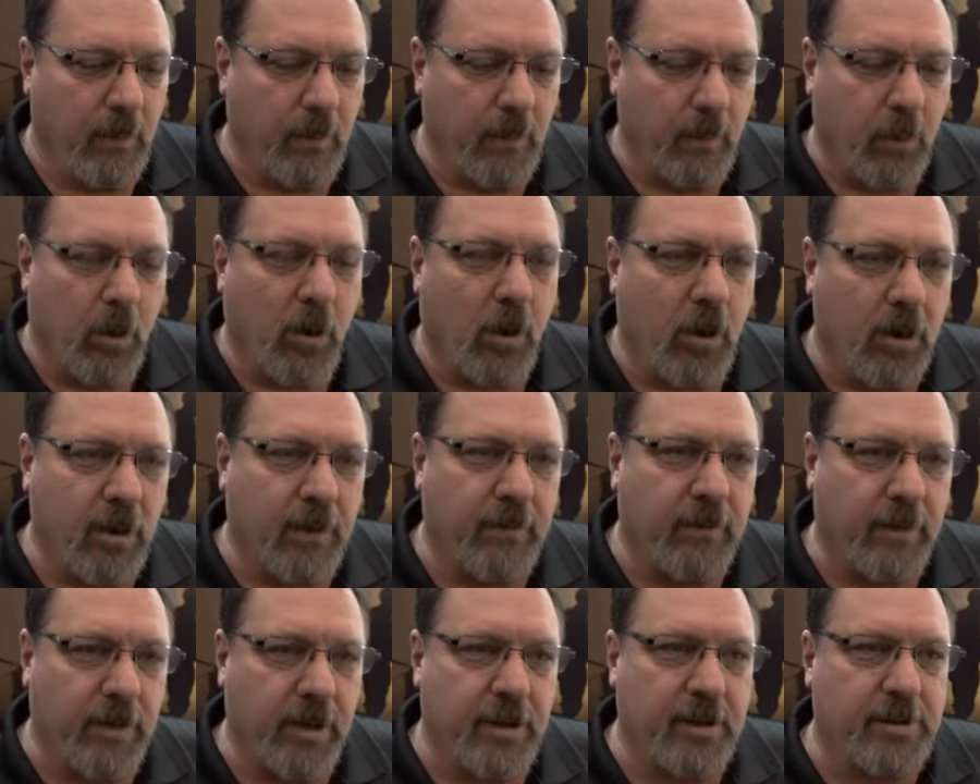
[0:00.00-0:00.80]
part
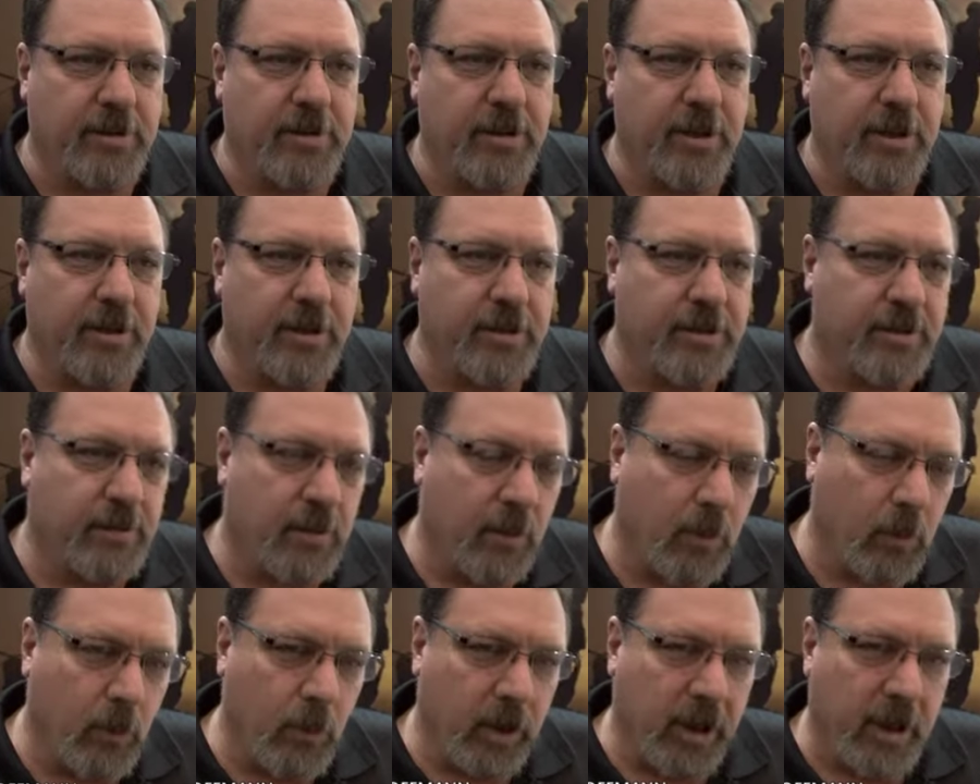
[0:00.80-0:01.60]
of this is
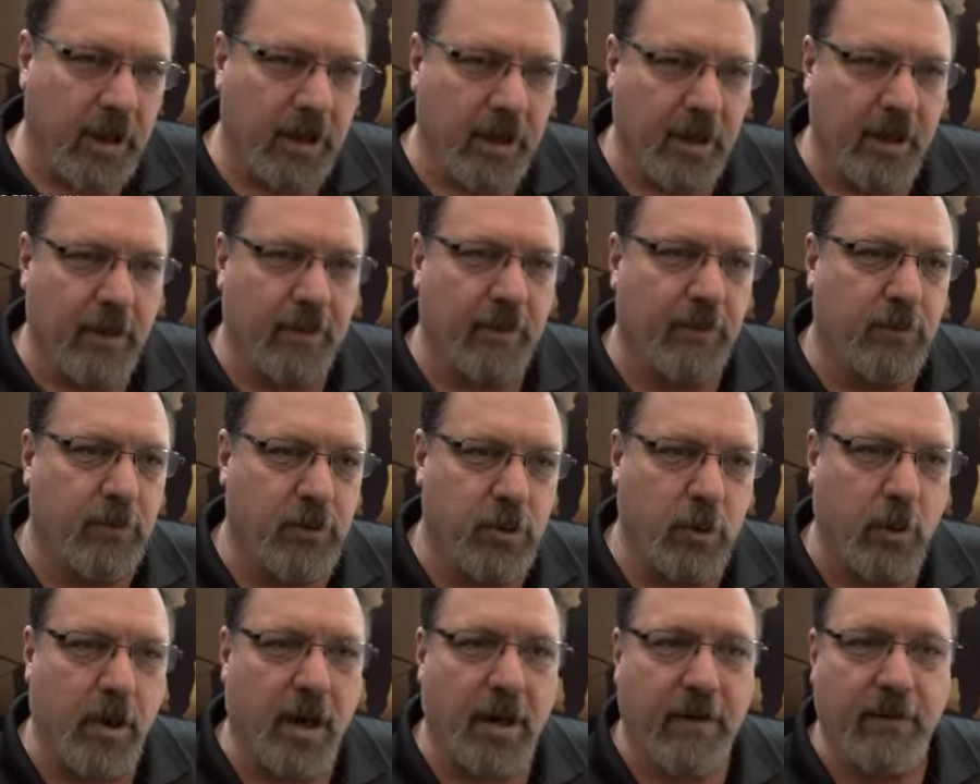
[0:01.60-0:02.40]
we can give
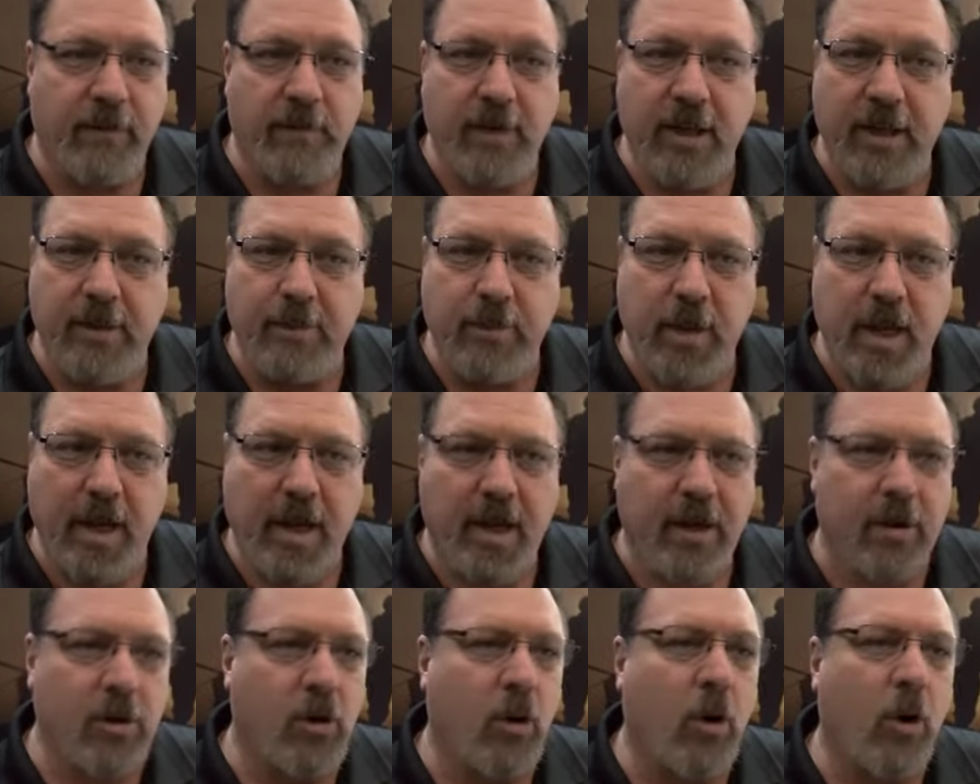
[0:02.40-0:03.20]
direct
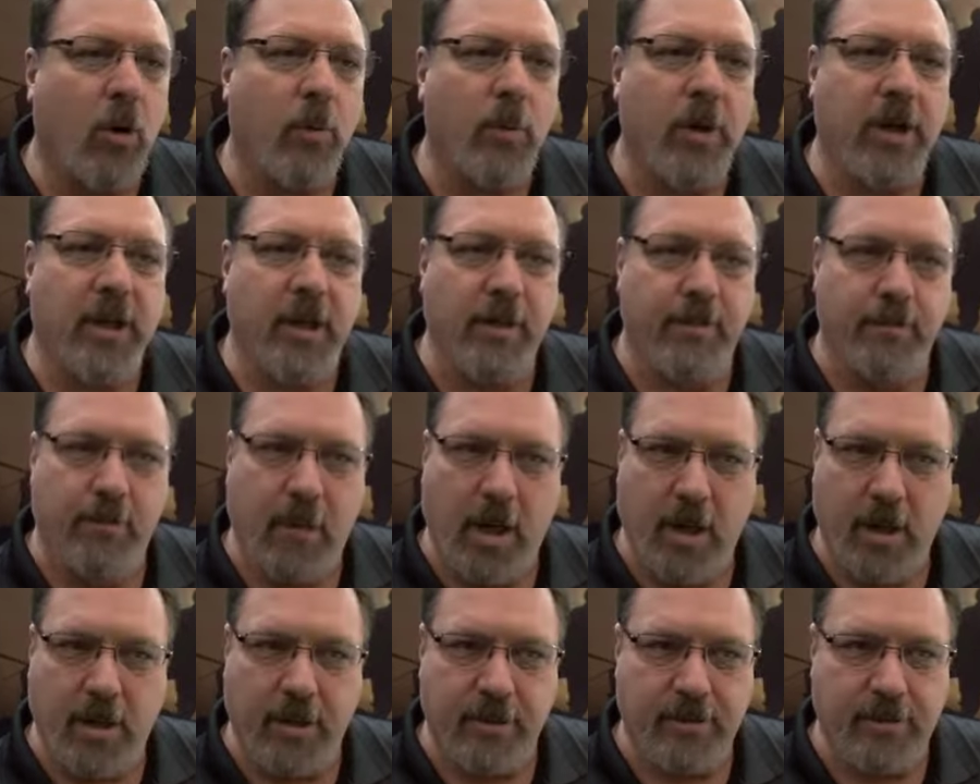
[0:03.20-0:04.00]
feedback or we can
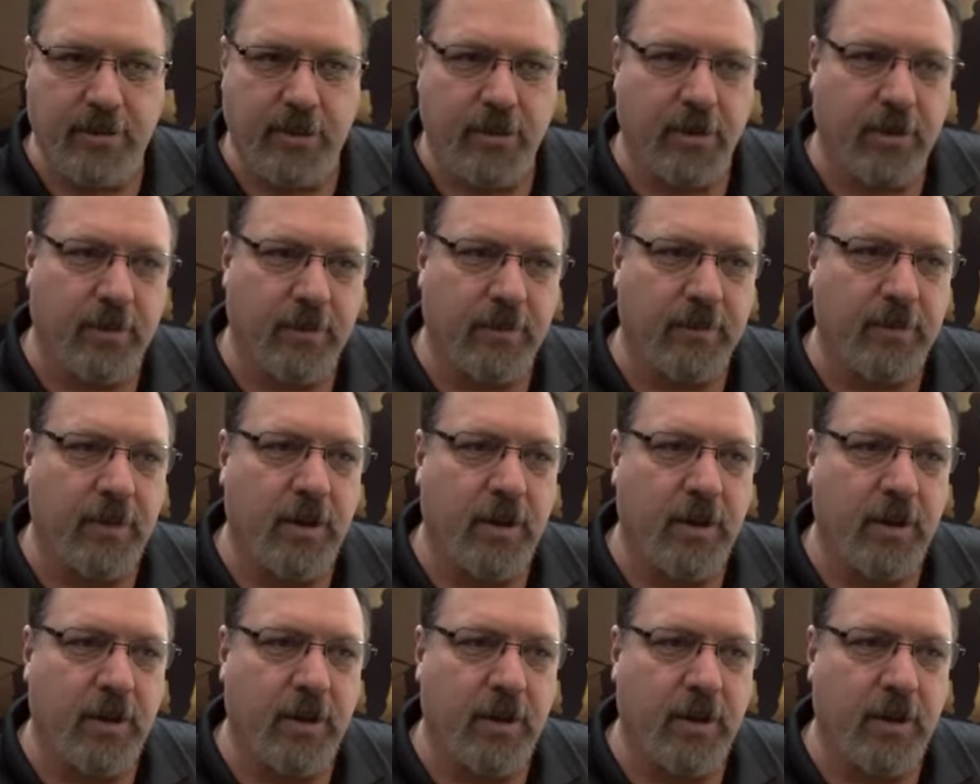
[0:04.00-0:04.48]
monitor.